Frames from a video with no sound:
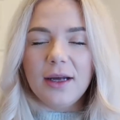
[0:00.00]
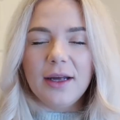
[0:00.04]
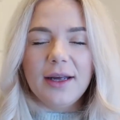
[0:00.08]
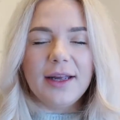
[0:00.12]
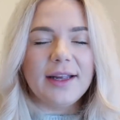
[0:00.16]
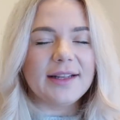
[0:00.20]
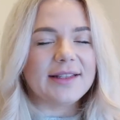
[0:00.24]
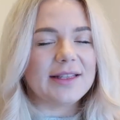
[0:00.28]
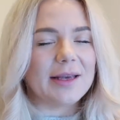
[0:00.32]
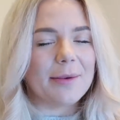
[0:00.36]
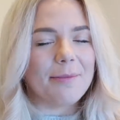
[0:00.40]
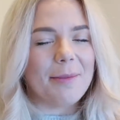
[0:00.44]

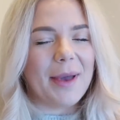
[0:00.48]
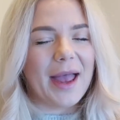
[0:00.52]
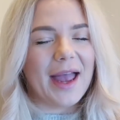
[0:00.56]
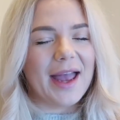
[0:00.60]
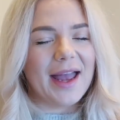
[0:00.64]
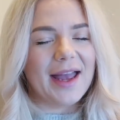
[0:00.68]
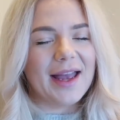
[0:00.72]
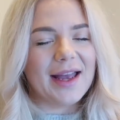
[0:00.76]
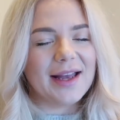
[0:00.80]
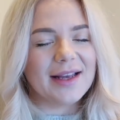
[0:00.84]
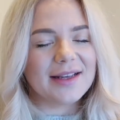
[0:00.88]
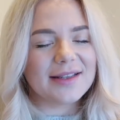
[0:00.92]
it's a
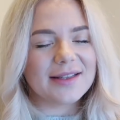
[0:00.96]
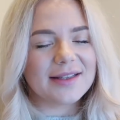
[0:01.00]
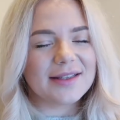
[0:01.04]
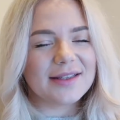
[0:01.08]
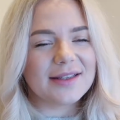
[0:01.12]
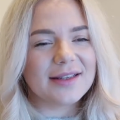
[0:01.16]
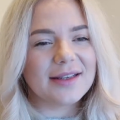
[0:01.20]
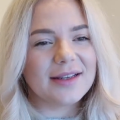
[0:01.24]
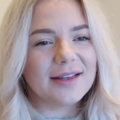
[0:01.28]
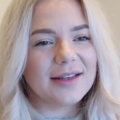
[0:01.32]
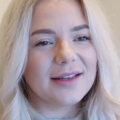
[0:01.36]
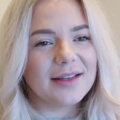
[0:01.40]

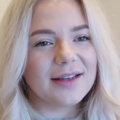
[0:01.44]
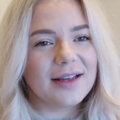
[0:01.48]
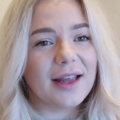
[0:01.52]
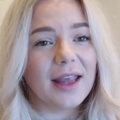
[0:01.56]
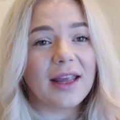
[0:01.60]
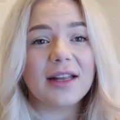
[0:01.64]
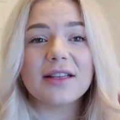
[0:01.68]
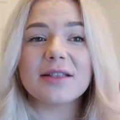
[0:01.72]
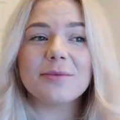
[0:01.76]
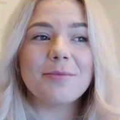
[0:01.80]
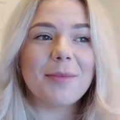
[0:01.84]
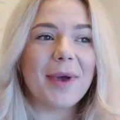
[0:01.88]
mess.
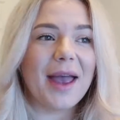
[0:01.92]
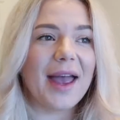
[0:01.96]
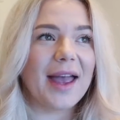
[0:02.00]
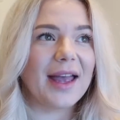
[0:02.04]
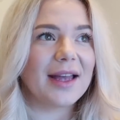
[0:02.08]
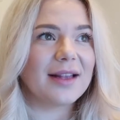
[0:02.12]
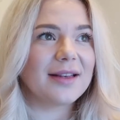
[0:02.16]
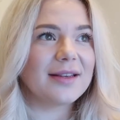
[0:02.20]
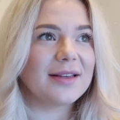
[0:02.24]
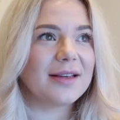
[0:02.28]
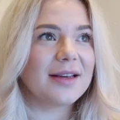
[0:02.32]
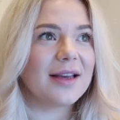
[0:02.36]
It's
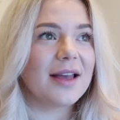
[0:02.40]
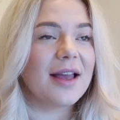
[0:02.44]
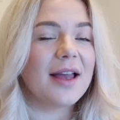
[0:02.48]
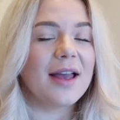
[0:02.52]
mad.